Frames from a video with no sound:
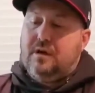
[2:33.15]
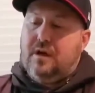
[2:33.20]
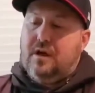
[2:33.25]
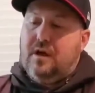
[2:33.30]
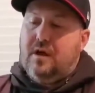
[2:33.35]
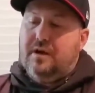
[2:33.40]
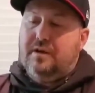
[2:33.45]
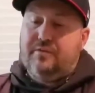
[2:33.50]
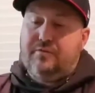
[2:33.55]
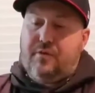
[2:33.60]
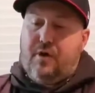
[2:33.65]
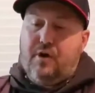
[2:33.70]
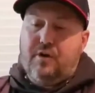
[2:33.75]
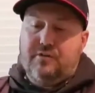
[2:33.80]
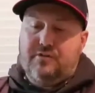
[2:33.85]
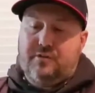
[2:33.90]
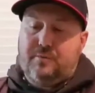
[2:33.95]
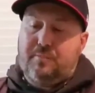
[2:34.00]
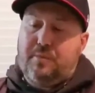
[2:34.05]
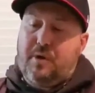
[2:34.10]
as far
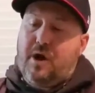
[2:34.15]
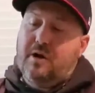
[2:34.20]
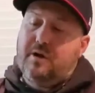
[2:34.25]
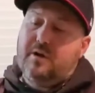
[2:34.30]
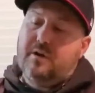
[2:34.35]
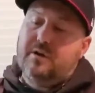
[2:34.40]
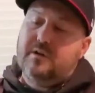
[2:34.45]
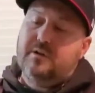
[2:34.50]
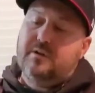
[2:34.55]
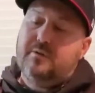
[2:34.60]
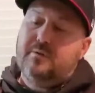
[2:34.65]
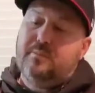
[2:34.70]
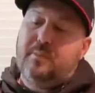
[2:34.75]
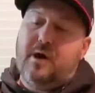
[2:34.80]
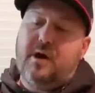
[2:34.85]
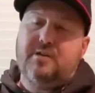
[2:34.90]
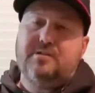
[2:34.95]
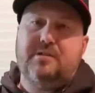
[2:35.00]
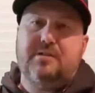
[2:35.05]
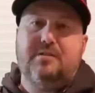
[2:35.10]
as the product of this
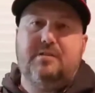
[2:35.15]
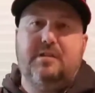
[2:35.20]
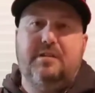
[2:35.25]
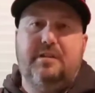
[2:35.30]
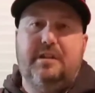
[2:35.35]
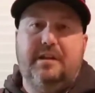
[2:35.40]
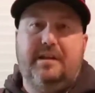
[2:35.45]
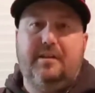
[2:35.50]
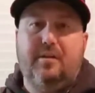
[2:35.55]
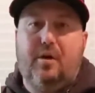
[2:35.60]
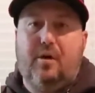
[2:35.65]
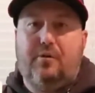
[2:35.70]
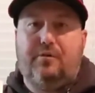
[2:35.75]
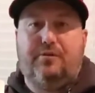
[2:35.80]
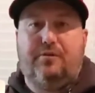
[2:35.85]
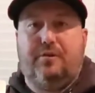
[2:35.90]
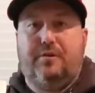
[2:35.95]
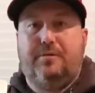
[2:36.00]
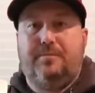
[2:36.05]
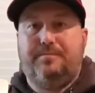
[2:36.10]
box is the
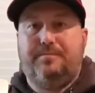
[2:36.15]
Deglosser.